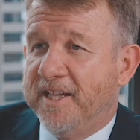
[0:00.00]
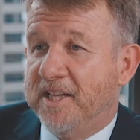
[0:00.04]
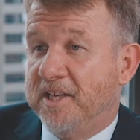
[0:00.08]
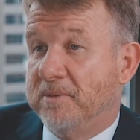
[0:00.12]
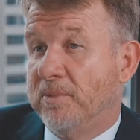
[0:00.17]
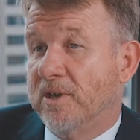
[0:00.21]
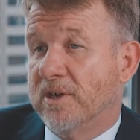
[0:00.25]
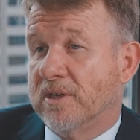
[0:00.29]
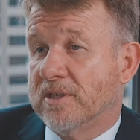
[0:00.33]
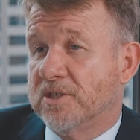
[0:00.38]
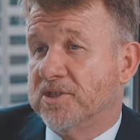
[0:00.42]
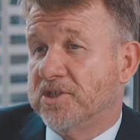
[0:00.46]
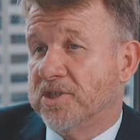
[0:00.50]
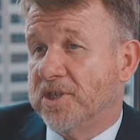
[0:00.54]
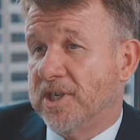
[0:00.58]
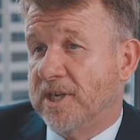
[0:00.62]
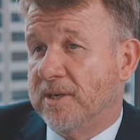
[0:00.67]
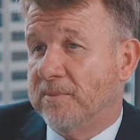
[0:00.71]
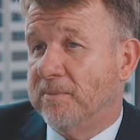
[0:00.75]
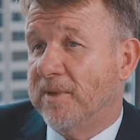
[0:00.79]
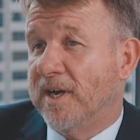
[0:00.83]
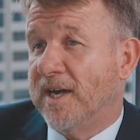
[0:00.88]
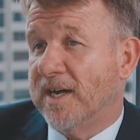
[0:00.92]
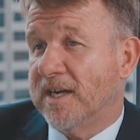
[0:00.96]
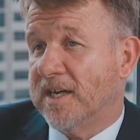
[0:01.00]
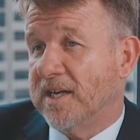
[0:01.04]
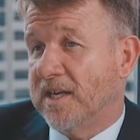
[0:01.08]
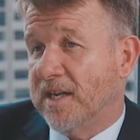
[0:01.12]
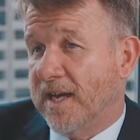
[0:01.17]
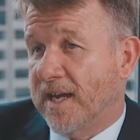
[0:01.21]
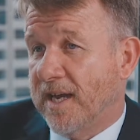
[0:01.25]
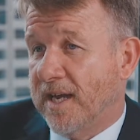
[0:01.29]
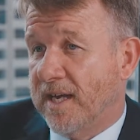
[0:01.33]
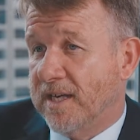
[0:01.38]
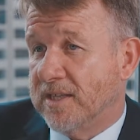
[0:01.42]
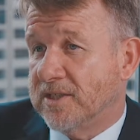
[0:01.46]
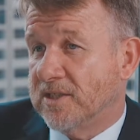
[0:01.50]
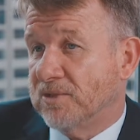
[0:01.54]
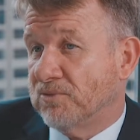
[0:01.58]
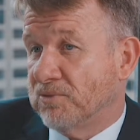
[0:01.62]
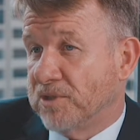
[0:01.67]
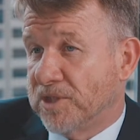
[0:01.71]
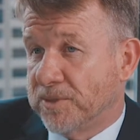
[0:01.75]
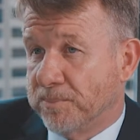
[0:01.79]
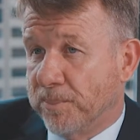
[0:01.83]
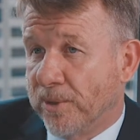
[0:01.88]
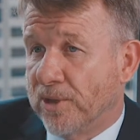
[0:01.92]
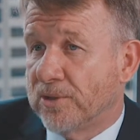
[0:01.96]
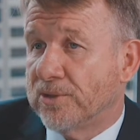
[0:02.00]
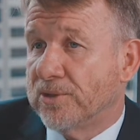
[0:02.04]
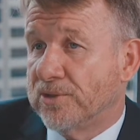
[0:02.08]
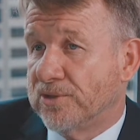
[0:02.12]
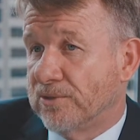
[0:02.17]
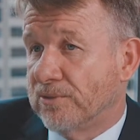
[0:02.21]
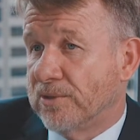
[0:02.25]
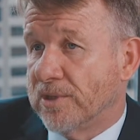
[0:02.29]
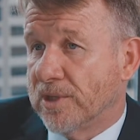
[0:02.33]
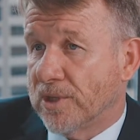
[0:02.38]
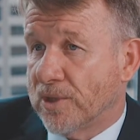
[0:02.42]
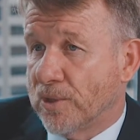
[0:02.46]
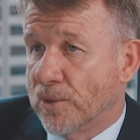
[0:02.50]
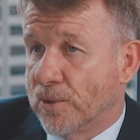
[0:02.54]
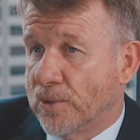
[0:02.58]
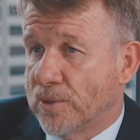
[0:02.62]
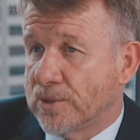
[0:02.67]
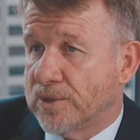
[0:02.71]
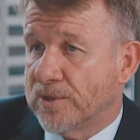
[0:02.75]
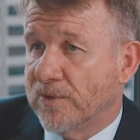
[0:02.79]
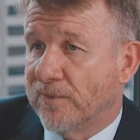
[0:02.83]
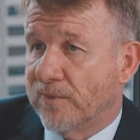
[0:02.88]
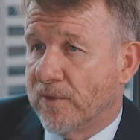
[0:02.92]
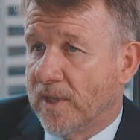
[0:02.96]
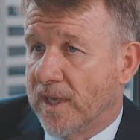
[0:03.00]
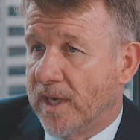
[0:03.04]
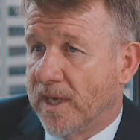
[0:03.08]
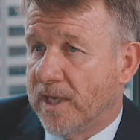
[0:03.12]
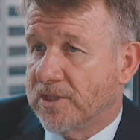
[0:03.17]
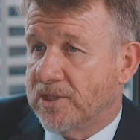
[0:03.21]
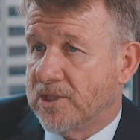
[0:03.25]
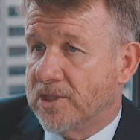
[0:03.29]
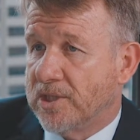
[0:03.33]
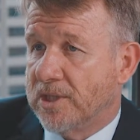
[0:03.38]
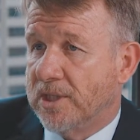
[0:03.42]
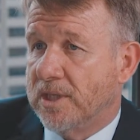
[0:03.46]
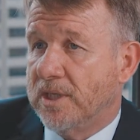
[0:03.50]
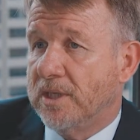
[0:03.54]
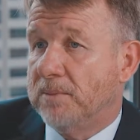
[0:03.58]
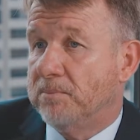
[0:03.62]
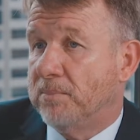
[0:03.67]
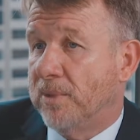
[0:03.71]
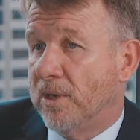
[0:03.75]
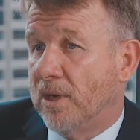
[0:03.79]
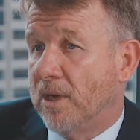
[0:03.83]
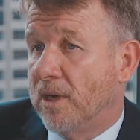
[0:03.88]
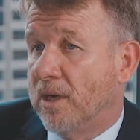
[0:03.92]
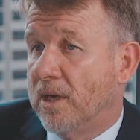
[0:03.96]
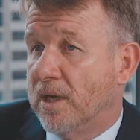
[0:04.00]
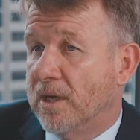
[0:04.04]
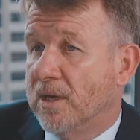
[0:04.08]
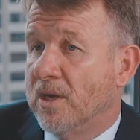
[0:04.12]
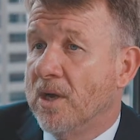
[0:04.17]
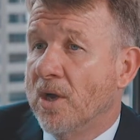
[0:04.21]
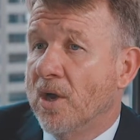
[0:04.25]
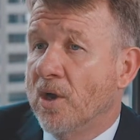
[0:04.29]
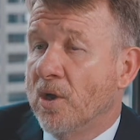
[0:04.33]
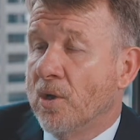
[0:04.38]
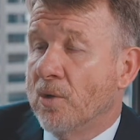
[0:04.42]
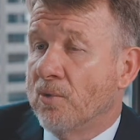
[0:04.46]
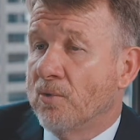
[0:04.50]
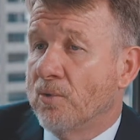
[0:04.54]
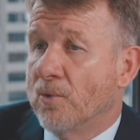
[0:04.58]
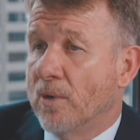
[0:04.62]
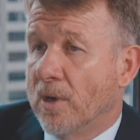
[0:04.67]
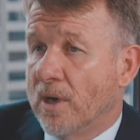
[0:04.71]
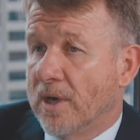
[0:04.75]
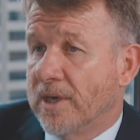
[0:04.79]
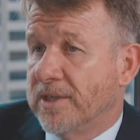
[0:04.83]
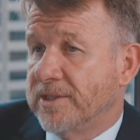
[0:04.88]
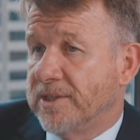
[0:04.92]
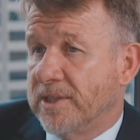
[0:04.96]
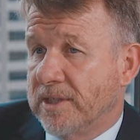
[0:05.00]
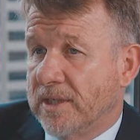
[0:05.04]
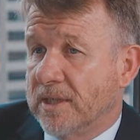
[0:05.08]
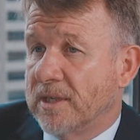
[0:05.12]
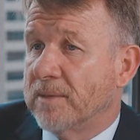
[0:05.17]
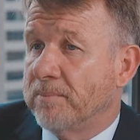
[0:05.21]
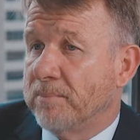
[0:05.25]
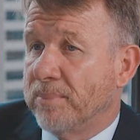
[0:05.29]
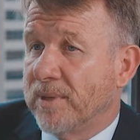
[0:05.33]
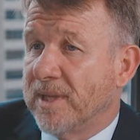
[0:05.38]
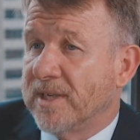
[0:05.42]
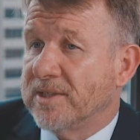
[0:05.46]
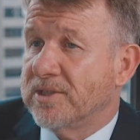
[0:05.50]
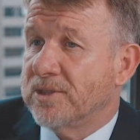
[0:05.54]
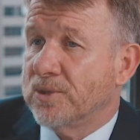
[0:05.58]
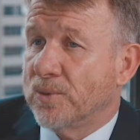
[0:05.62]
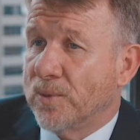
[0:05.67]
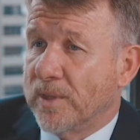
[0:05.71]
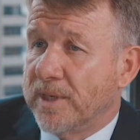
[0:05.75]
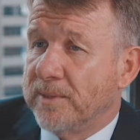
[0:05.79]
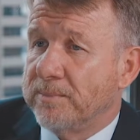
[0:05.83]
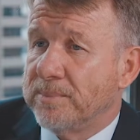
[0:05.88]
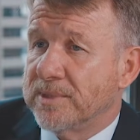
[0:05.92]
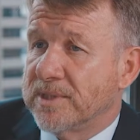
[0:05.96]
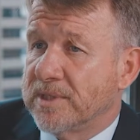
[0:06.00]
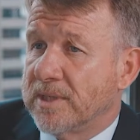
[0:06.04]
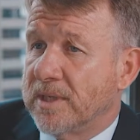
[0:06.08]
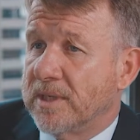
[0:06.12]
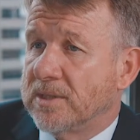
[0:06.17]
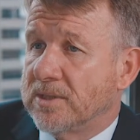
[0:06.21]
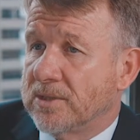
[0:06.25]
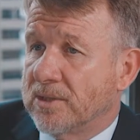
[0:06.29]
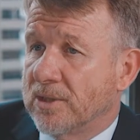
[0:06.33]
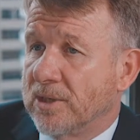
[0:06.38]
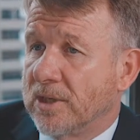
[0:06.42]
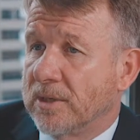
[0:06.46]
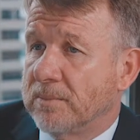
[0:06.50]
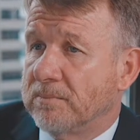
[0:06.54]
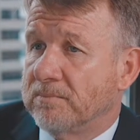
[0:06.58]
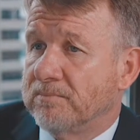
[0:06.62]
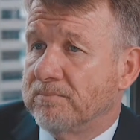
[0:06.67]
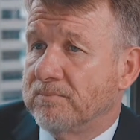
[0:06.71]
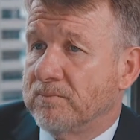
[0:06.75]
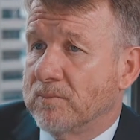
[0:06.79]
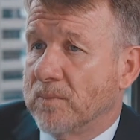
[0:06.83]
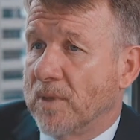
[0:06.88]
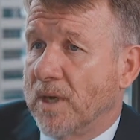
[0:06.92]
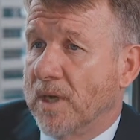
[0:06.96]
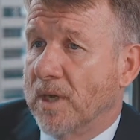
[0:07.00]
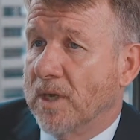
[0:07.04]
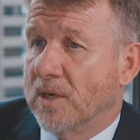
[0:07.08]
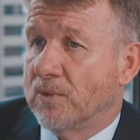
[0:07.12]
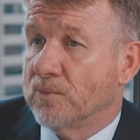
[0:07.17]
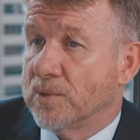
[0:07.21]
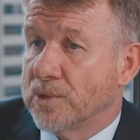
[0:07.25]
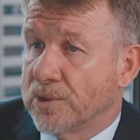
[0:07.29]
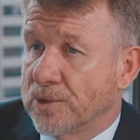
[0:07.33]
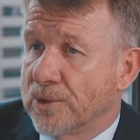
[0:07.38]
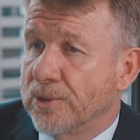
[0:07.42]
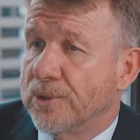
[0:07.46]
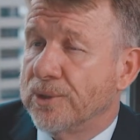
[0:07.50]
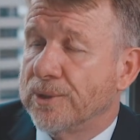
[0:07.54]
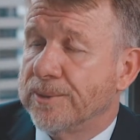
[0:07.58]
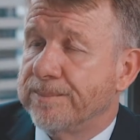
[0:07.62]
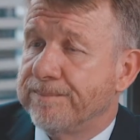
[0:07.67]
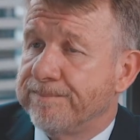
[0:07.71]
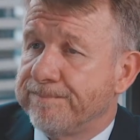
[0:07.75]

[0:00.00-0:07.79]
the American share market has responded during the course of last year by rising at a plus 20% type return.